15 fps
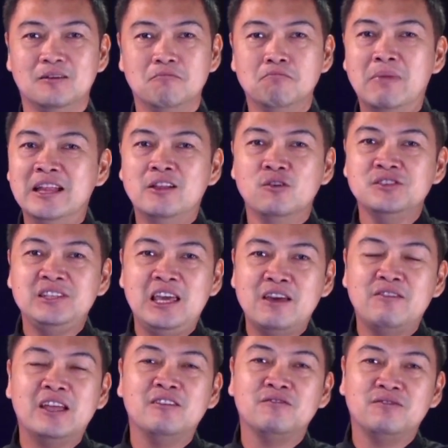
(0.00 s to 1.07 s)
But those
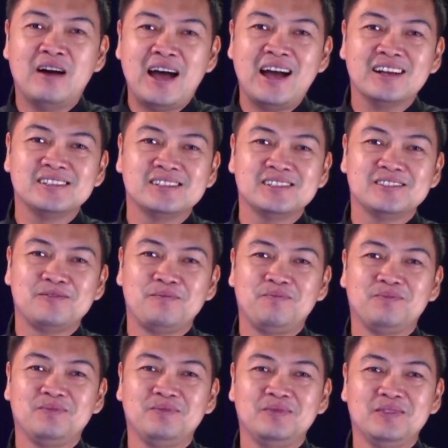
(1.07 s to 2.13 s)
given facts,
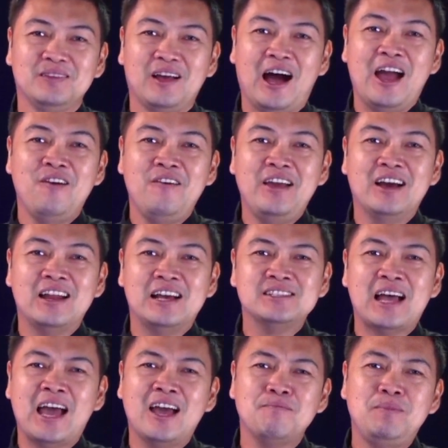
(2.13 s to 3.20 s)
I realize
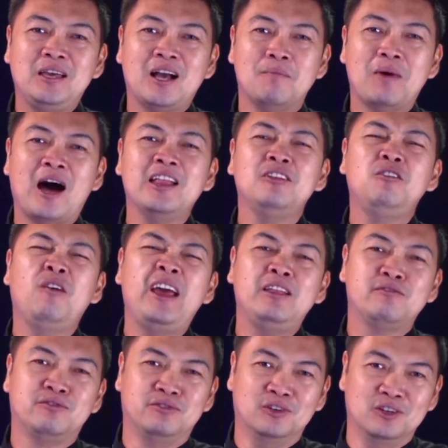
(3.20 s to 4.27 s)
I have become
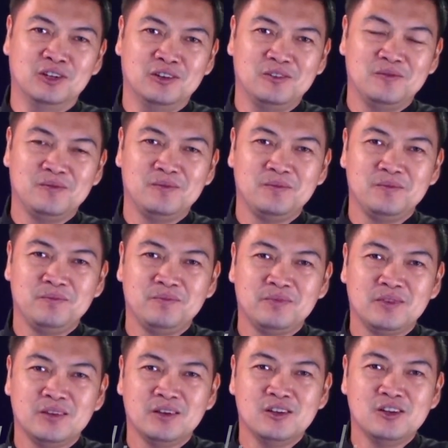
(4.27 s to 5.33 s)
ungrateful.
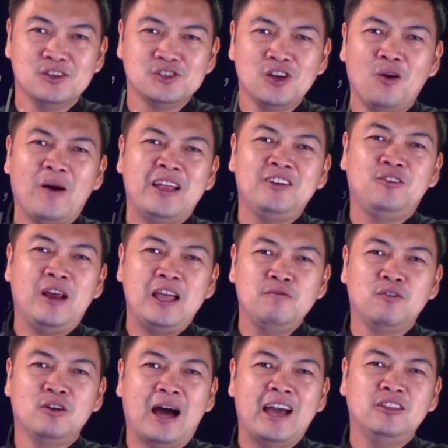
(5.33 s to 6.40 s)
So
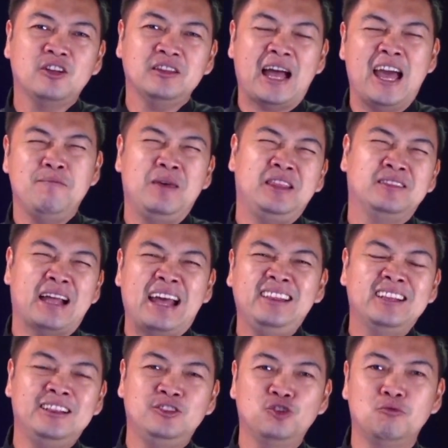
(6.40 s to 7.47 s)
ungrateful, I thought I'm
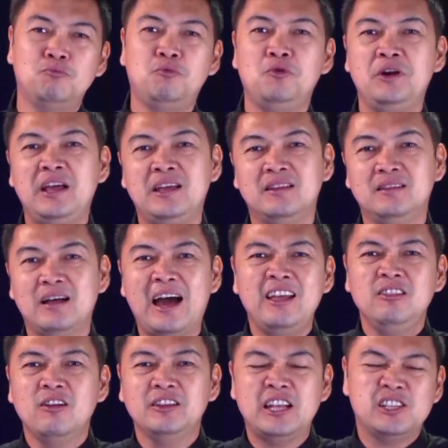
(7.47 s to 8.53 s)
entitled to breathe. I
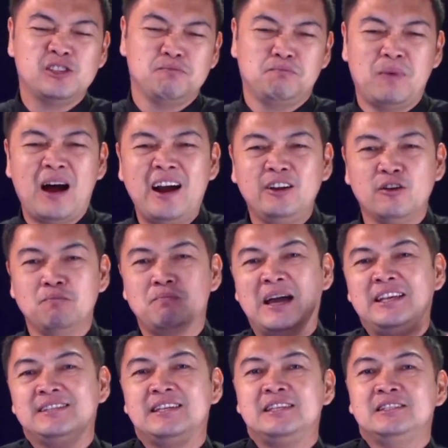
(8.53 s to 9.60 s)
thought it's part of my
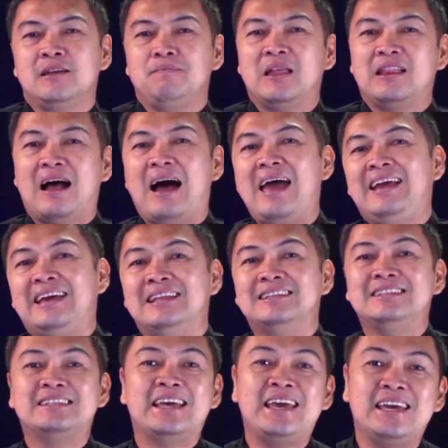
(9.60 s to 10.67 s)
system that I can
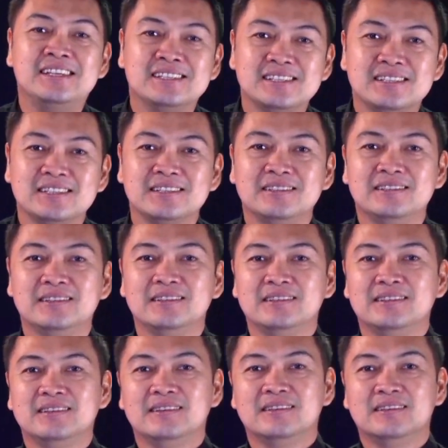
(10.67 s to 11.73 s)
taste.
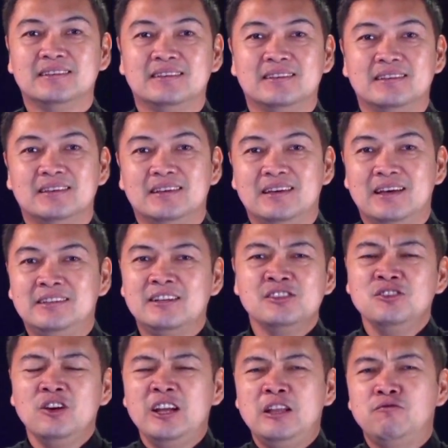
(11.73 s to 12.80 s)
And there's
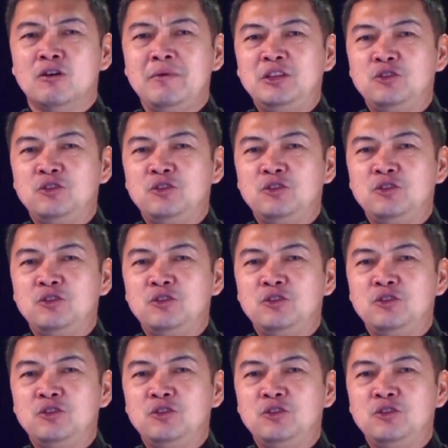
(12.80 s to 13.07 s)
no need for me